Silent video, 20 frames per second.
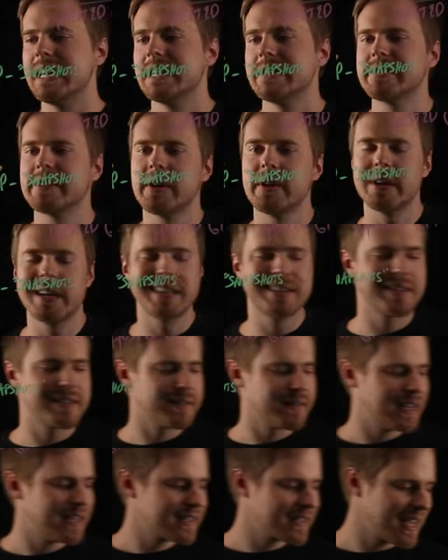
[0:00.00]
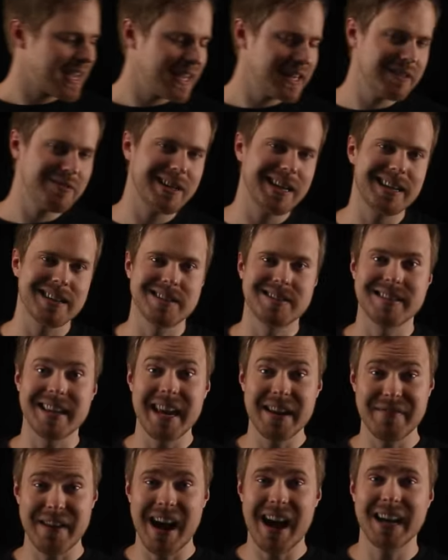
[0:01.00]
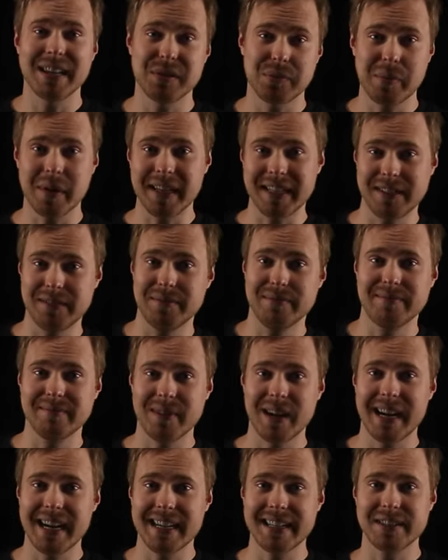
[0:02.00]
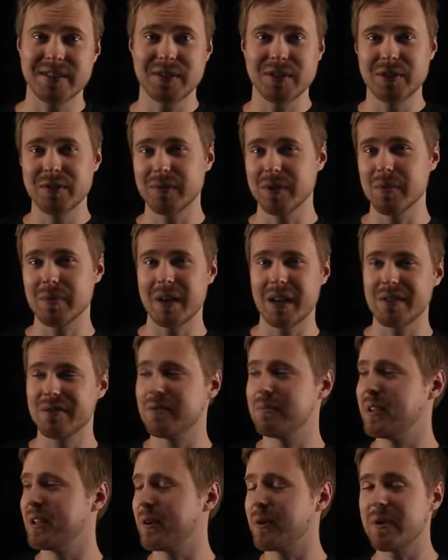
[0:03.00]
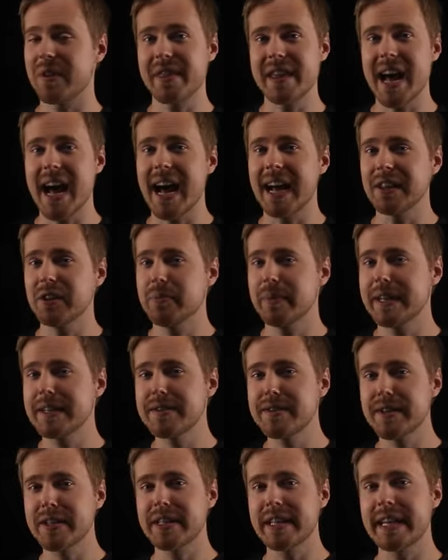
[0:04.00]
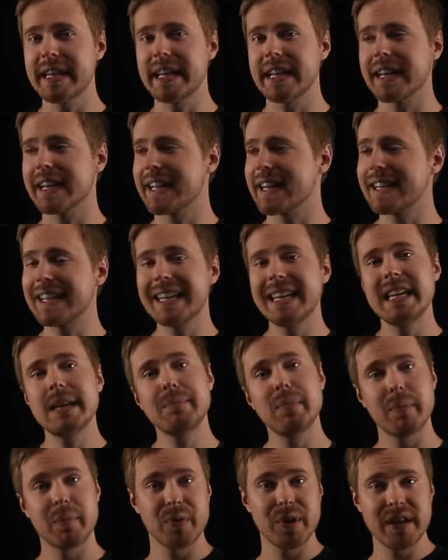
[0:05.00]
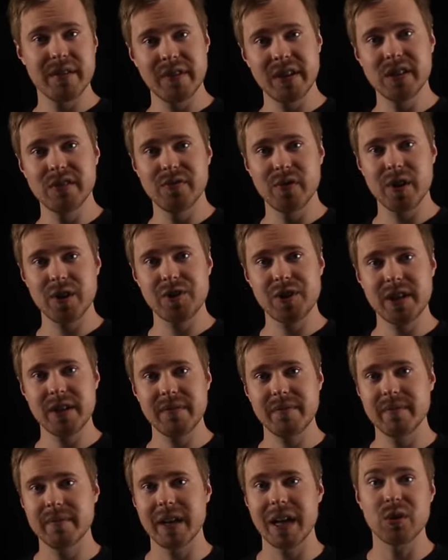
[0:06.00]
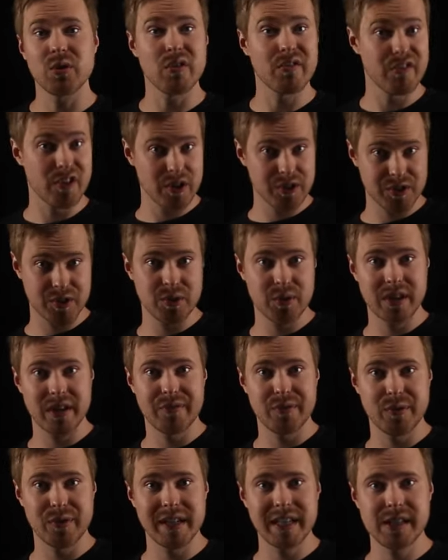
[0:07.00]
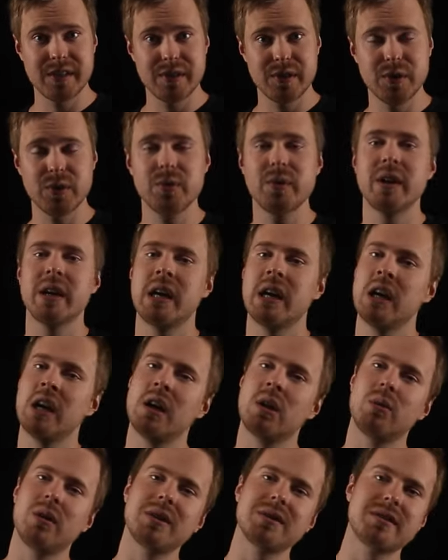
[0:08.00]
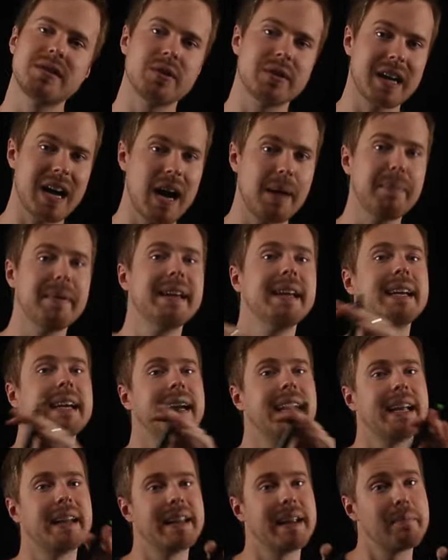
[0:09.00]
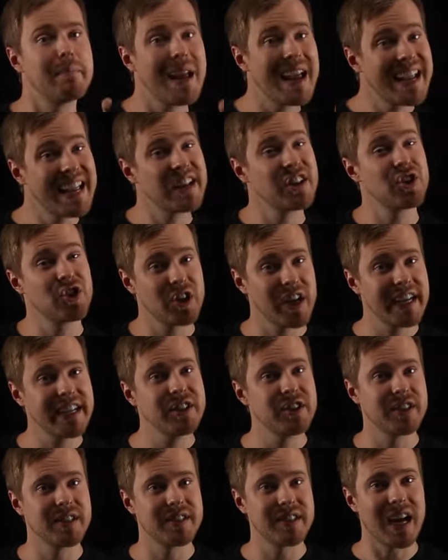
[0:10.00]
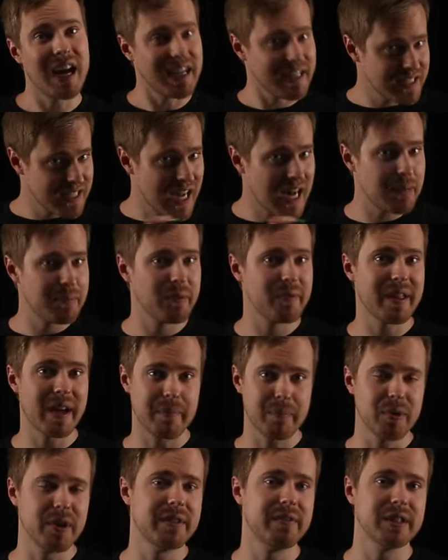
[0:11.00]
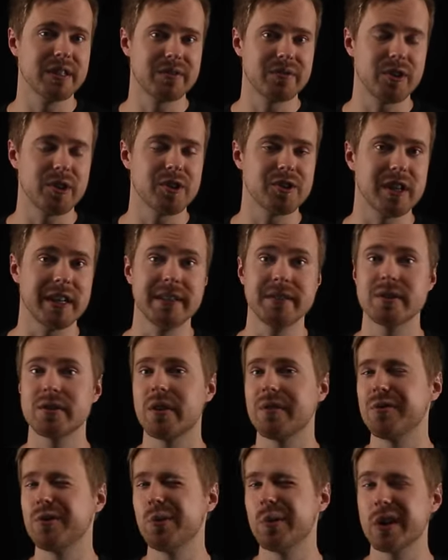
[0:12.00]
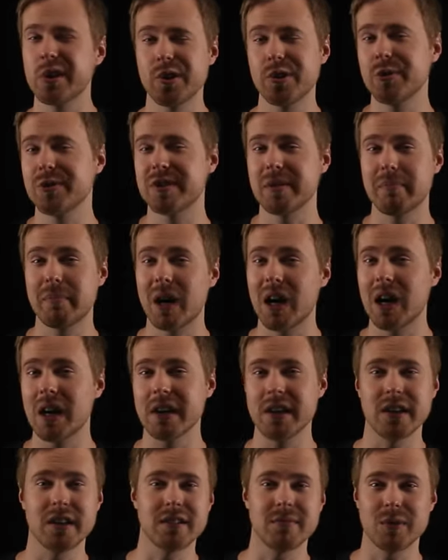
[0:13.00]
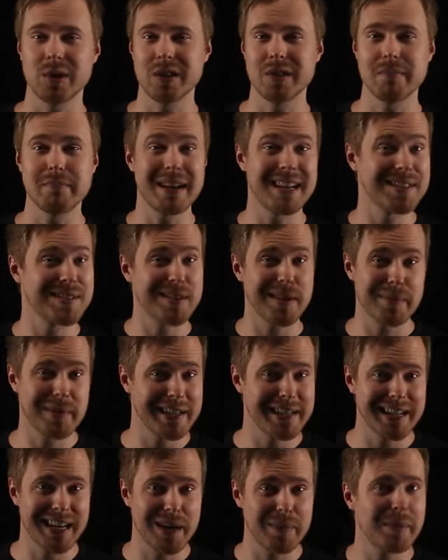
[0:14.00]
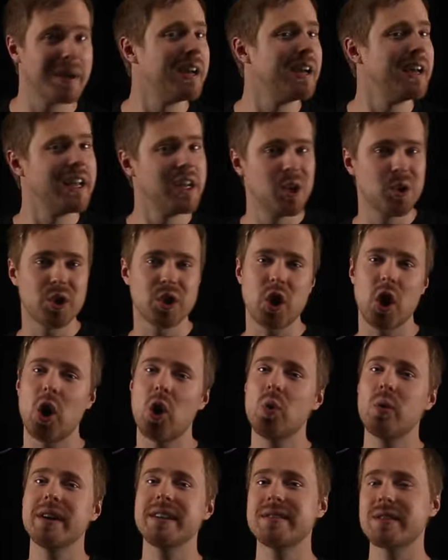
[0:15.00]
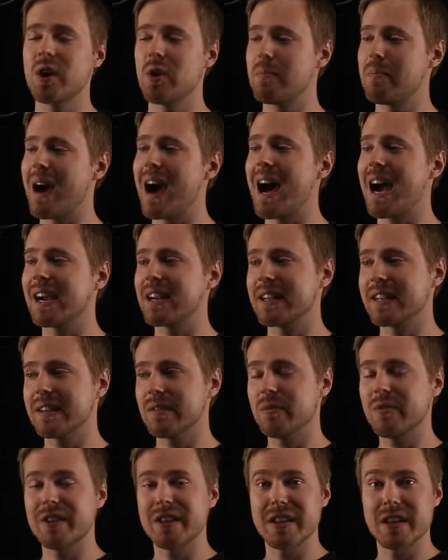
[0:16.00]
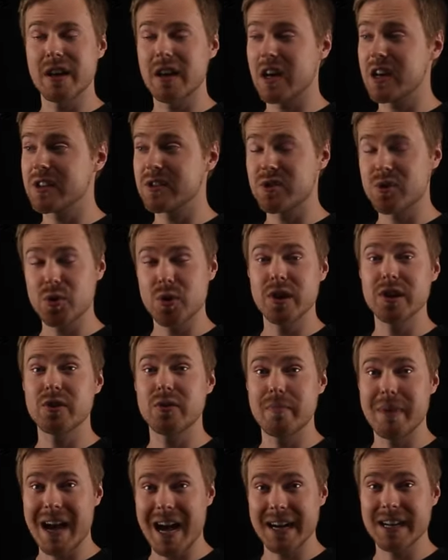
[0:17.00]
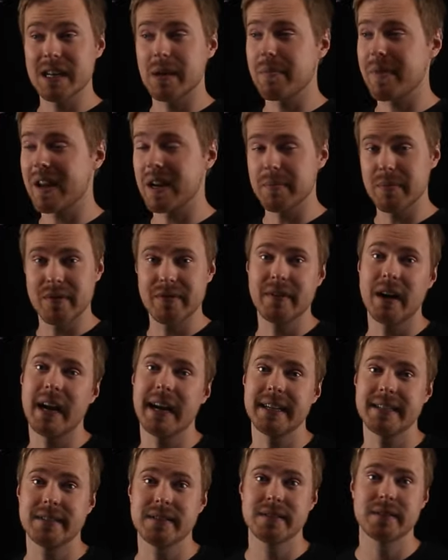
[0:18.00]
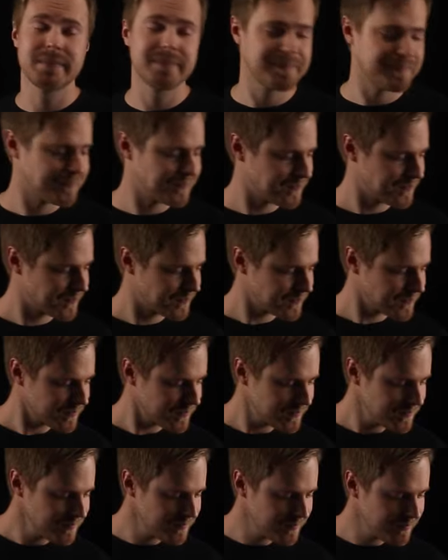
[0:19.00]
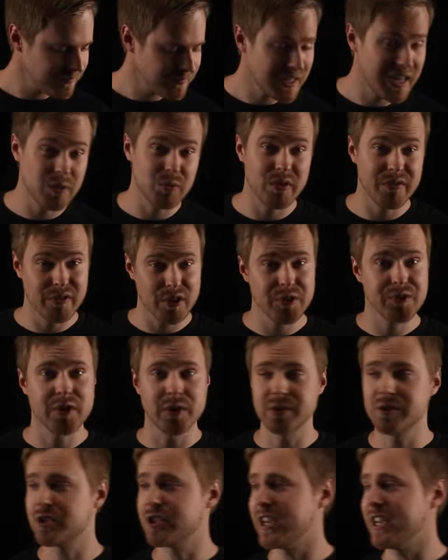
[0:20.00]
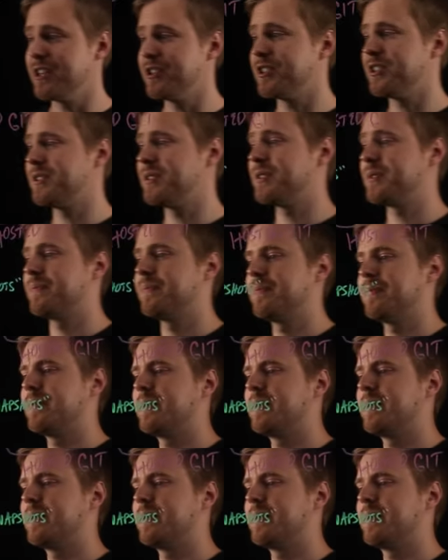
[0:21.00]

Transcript: So it's kind of like a save as button, right? So you're probably familiar with that. You basically can keep a previous version and revert to it if you need to, while still copying and then making changes on top of that previous version. So if you introduce a bug or mess something up, you can always go back with a historical backup that it provides and revert those changes.